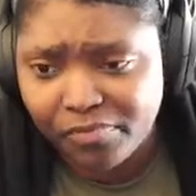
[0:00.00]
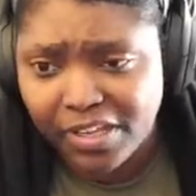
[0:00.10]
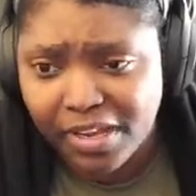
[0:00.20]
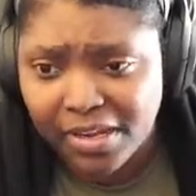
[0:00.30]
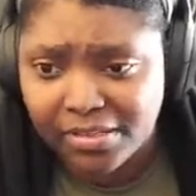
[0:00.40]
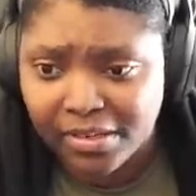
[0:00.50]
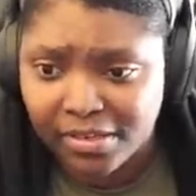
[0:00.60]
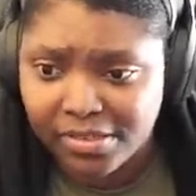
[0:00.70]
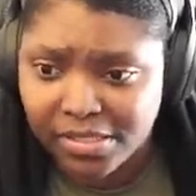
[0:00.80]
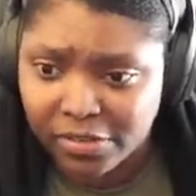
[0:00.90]
And
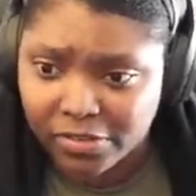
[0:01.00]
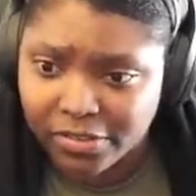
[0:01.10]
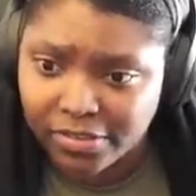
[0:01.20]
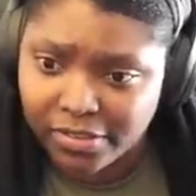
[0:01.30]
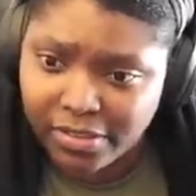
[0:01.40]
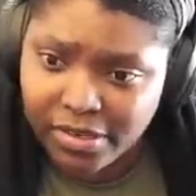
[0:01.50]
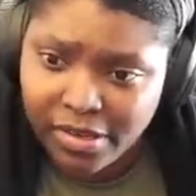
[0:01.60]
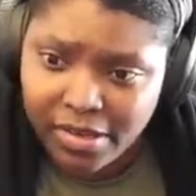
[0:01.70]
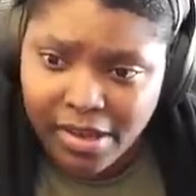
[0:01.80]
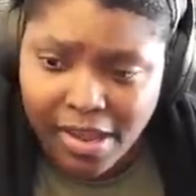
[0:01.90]
so
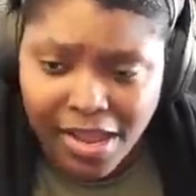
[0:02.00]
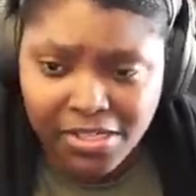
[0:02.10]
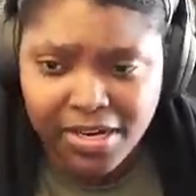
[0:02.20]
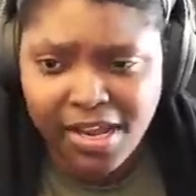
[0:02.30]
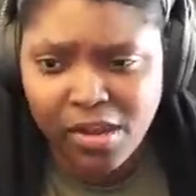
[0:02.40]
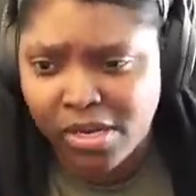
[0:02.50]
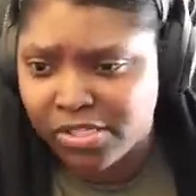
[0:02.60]
outside of that,